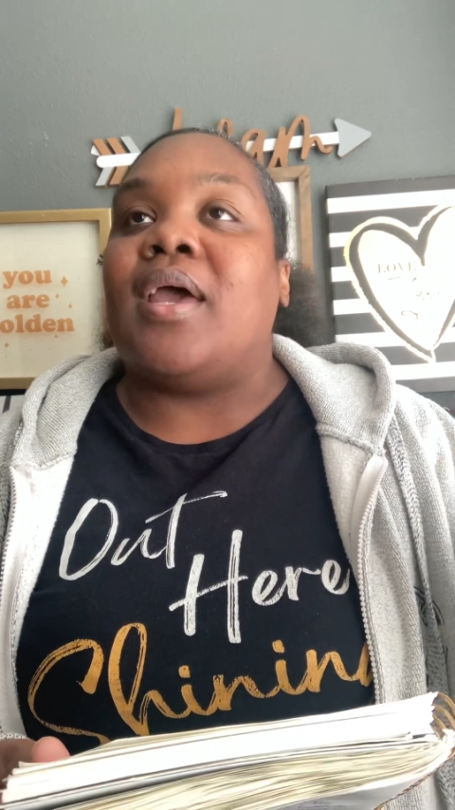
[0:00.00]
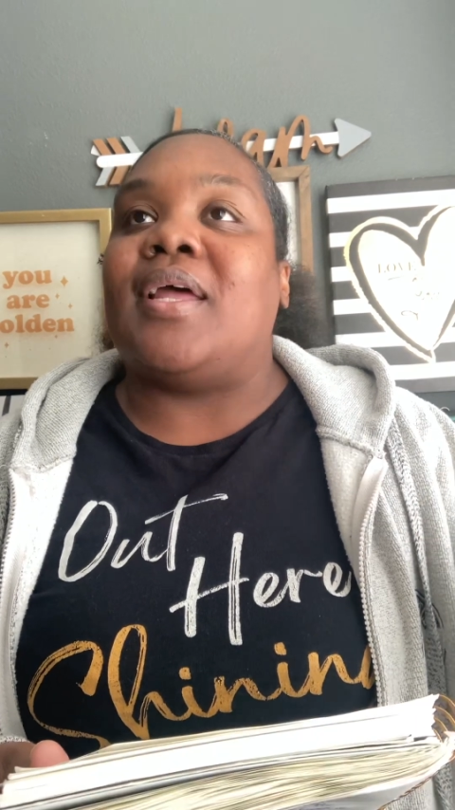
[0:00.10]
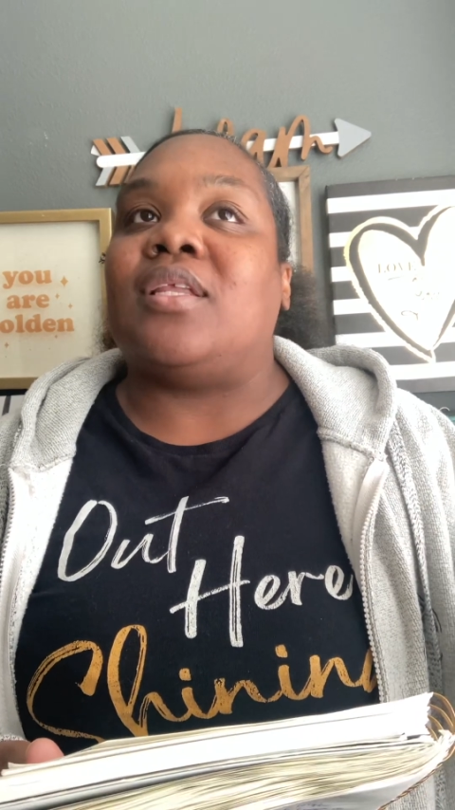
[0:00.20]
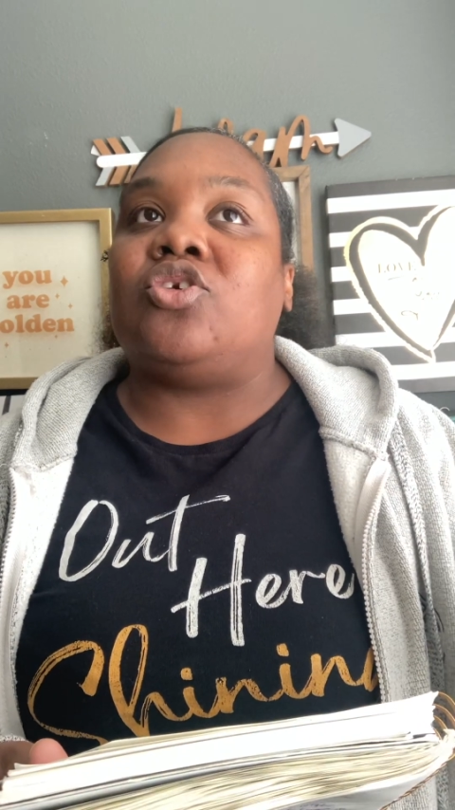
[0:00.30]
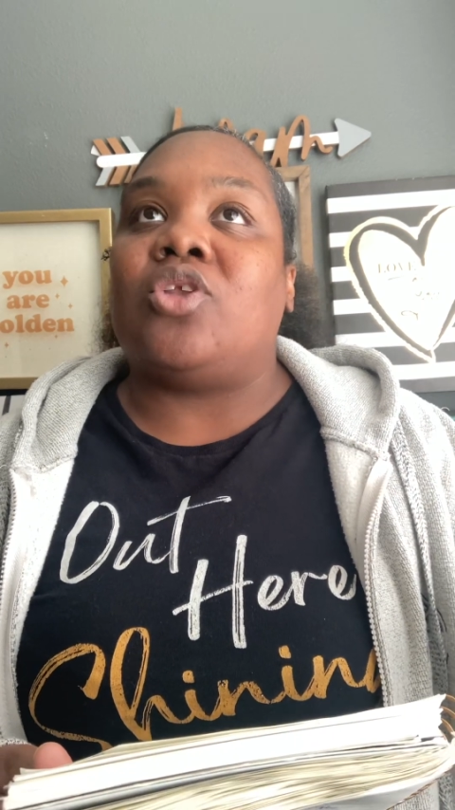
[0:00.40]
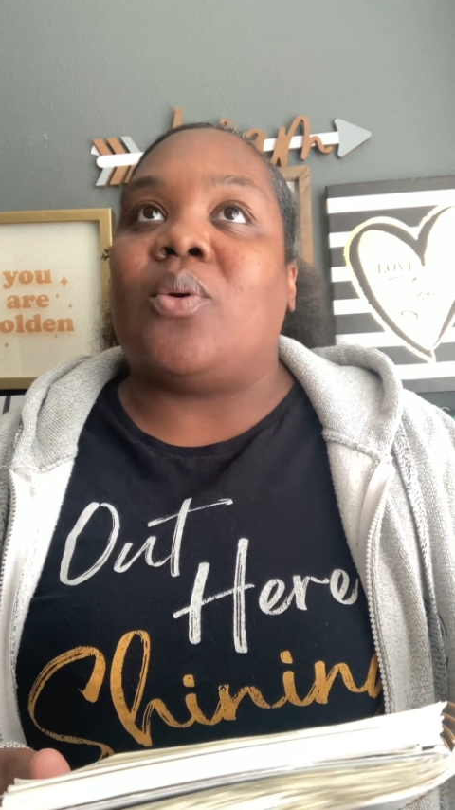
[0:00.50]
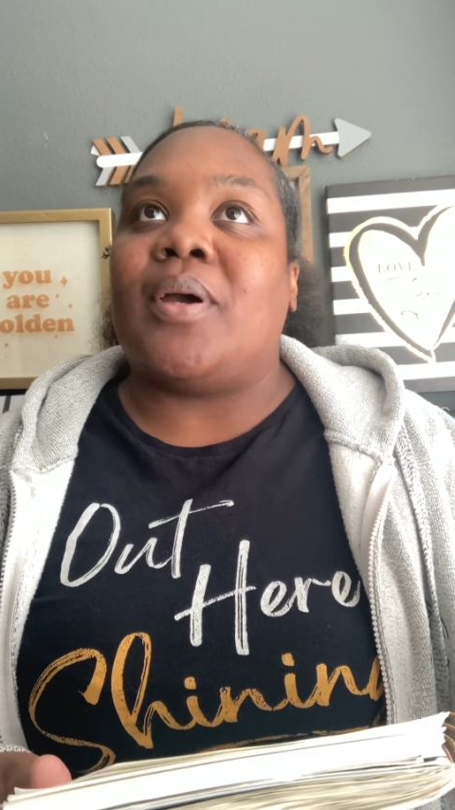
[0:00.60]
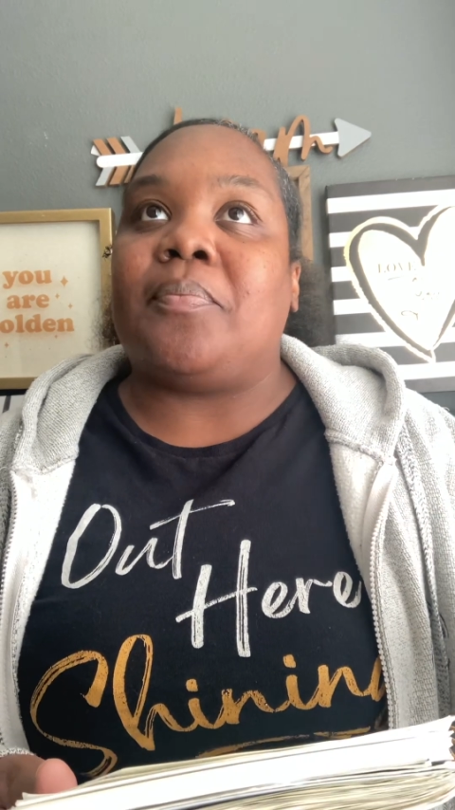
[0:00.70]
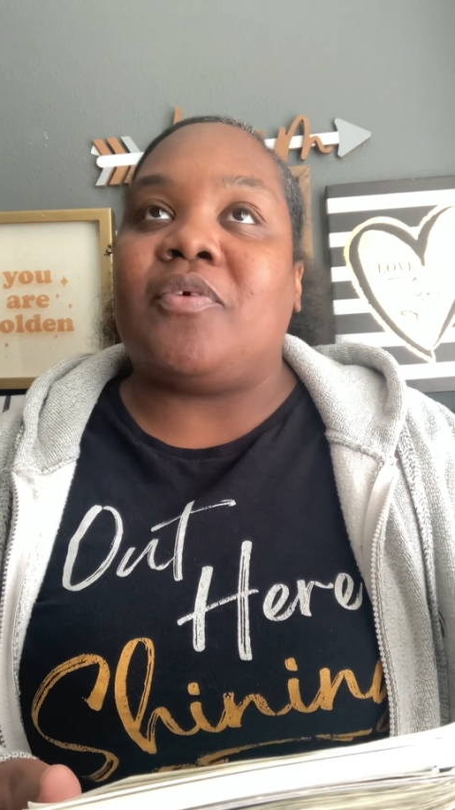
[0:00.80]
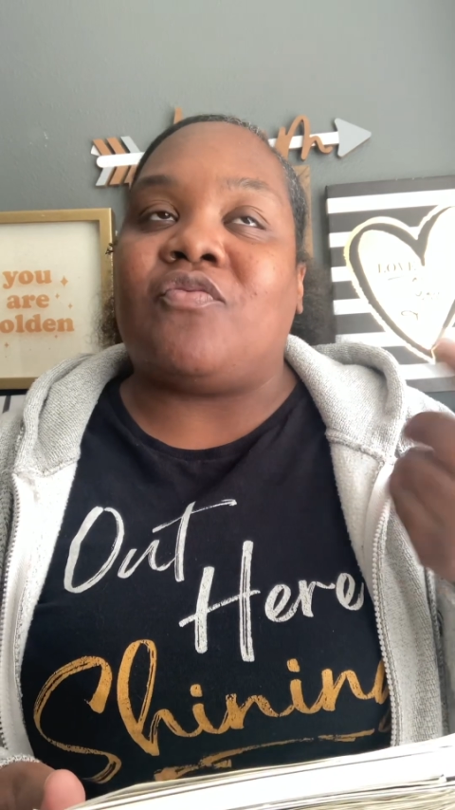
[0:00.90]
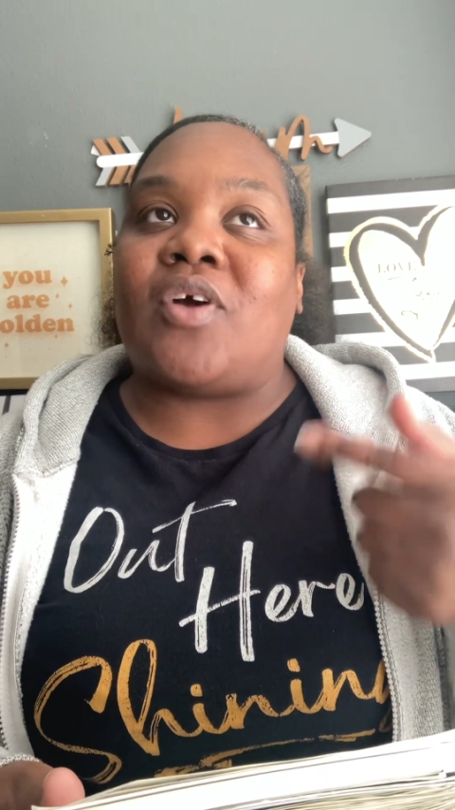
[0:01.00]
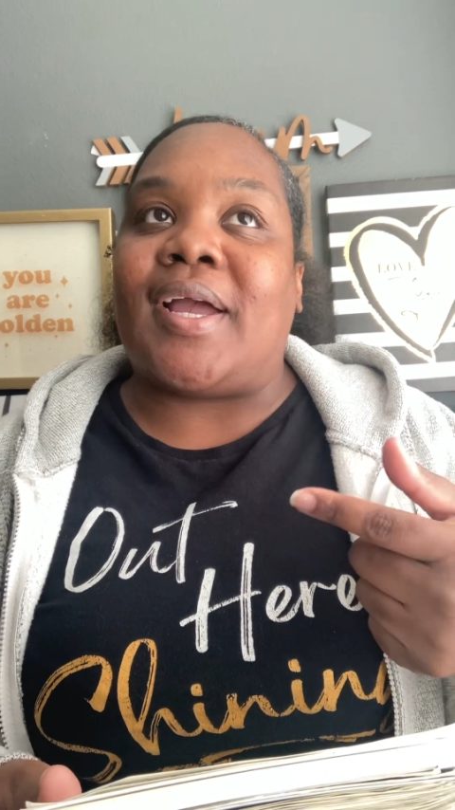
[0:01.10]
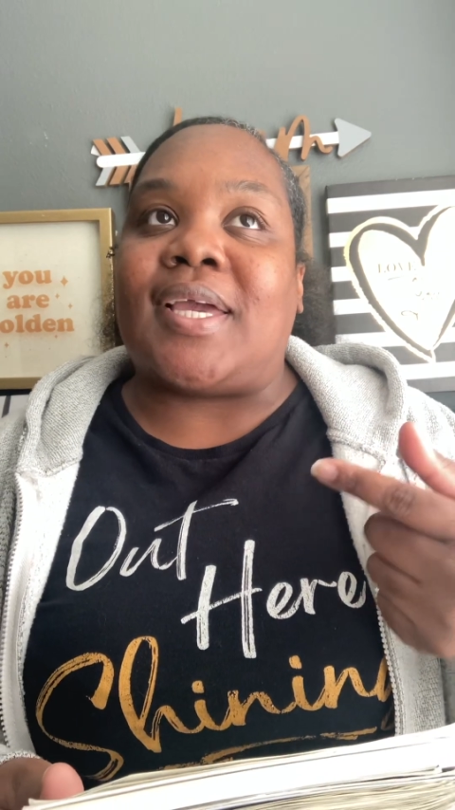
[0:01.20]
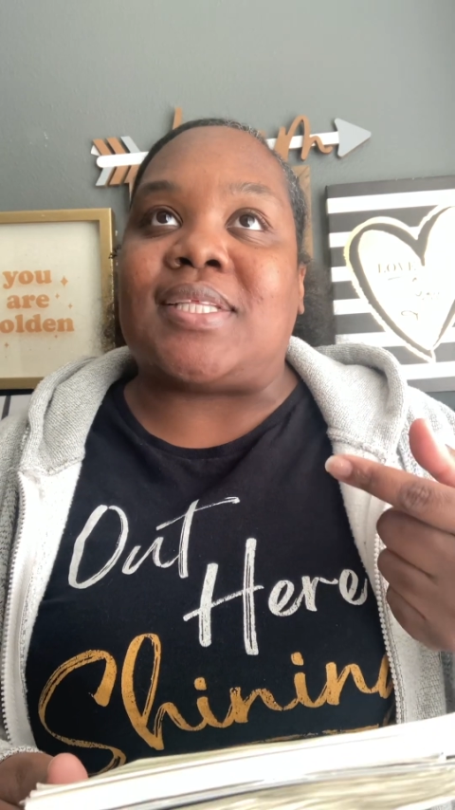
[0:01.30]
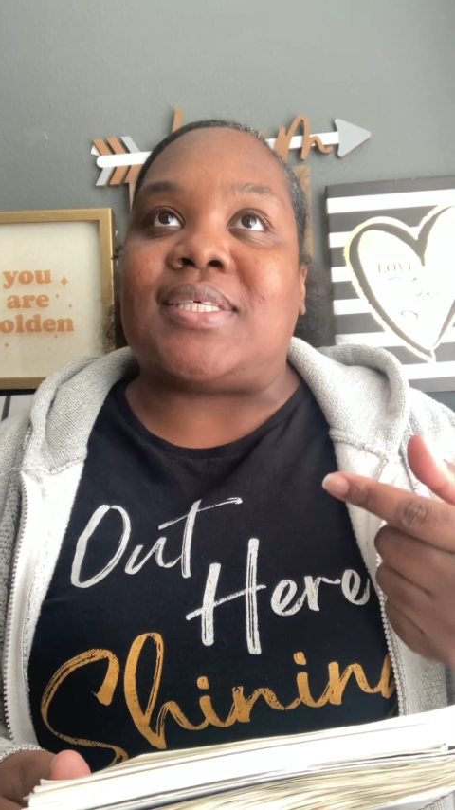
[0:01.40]
and you know what, before
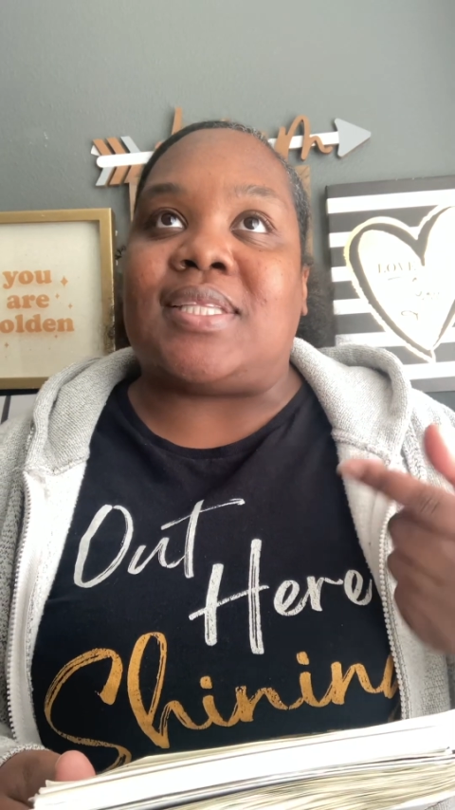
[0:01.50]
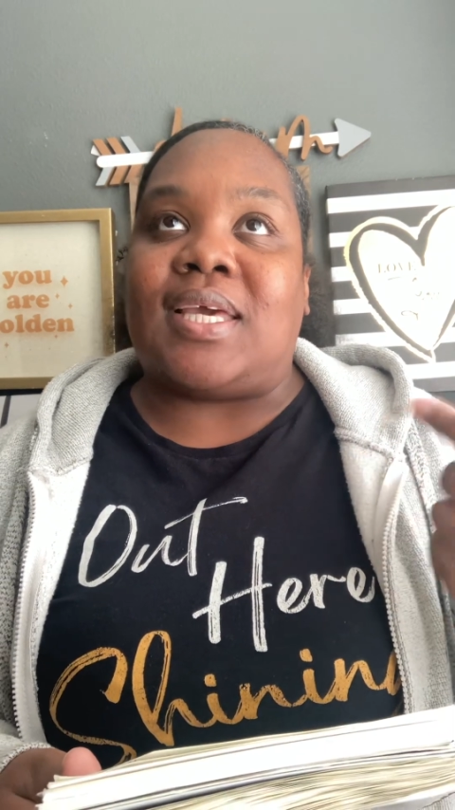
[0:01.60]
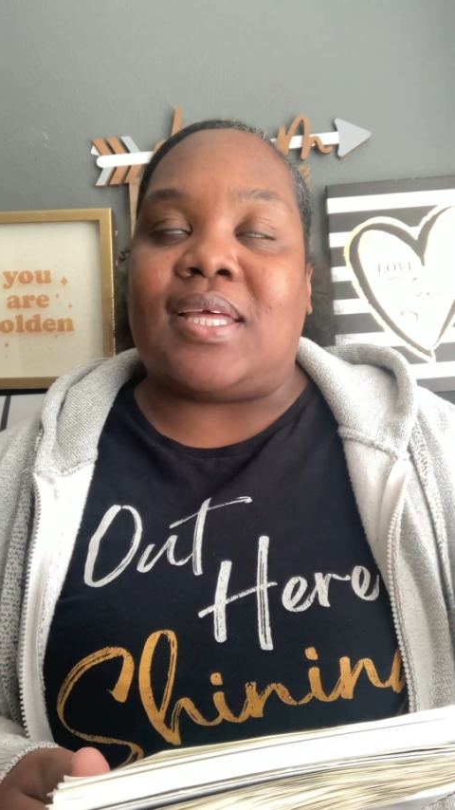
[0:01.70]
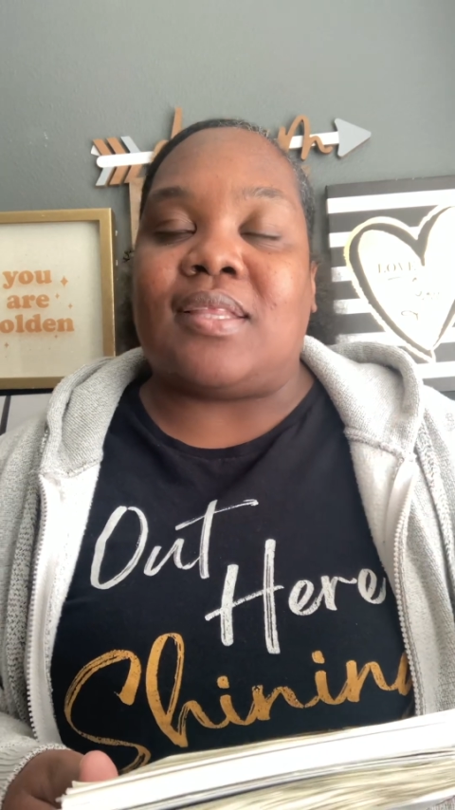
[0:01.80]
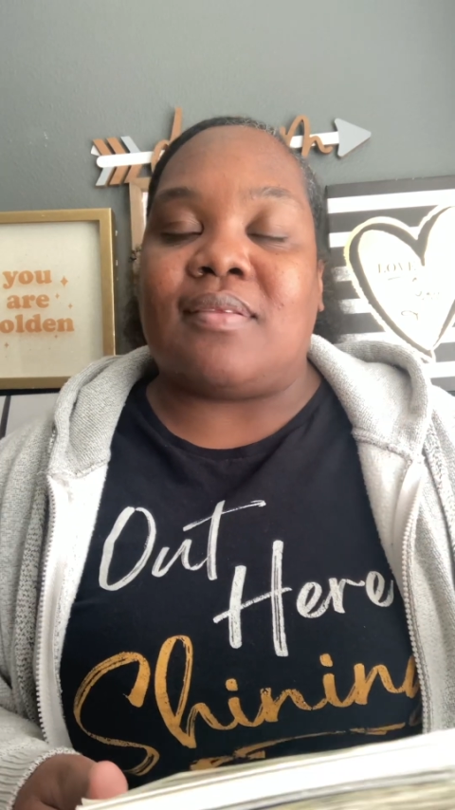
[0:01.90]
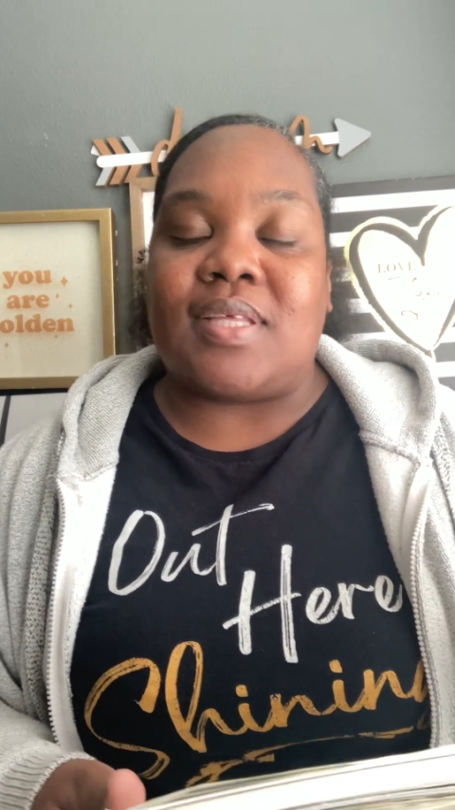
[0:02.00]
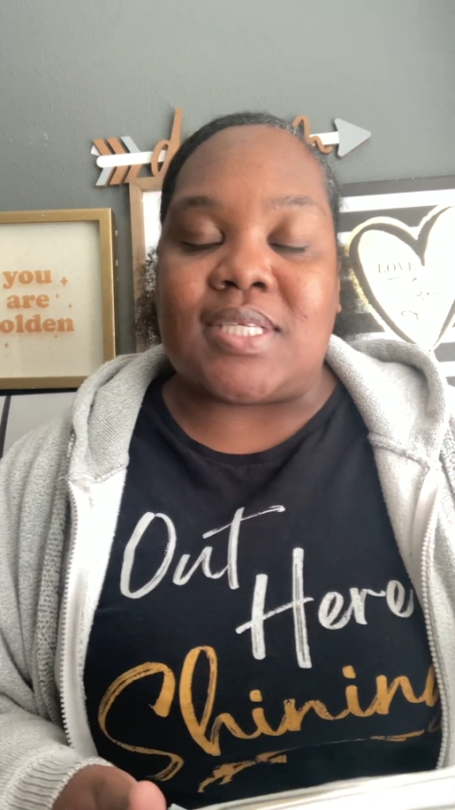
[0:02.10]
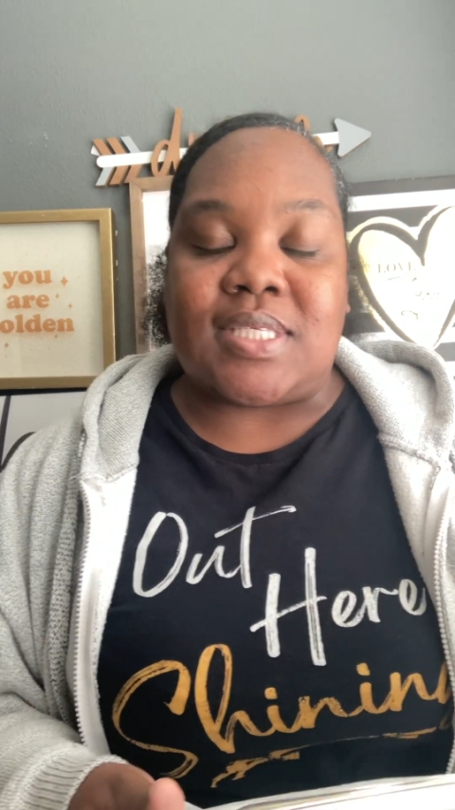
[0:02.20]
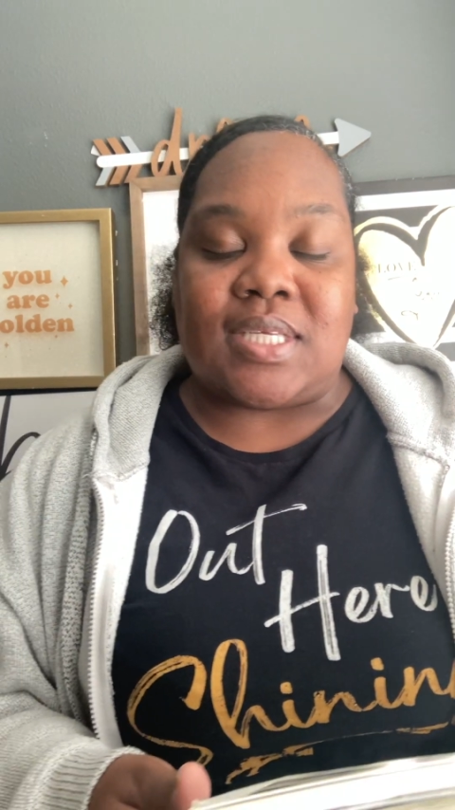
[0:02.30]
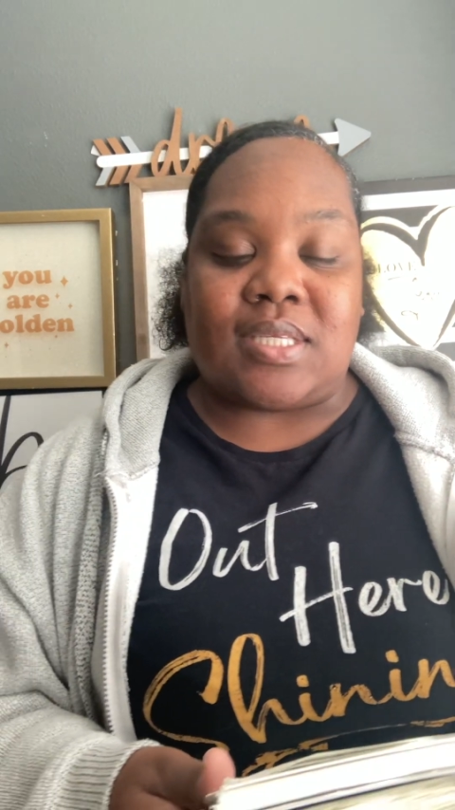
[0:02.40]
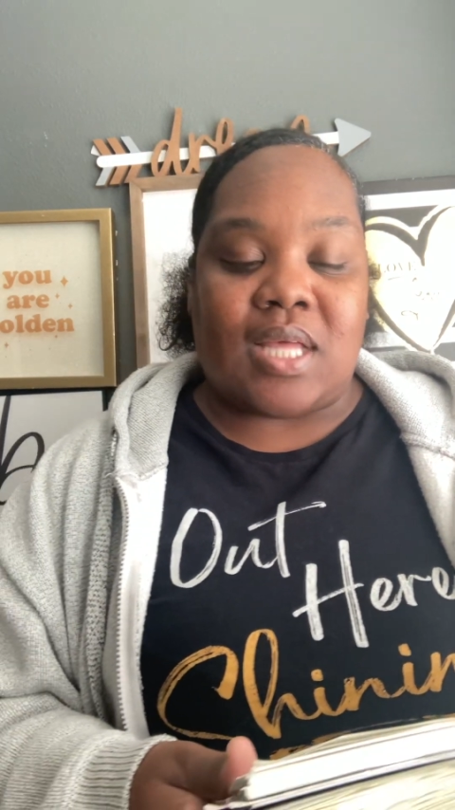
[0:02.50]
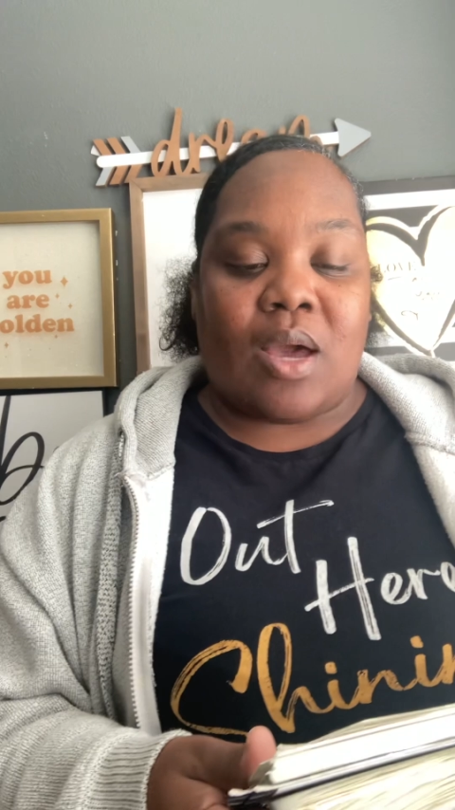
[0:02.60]
I get to the end of this is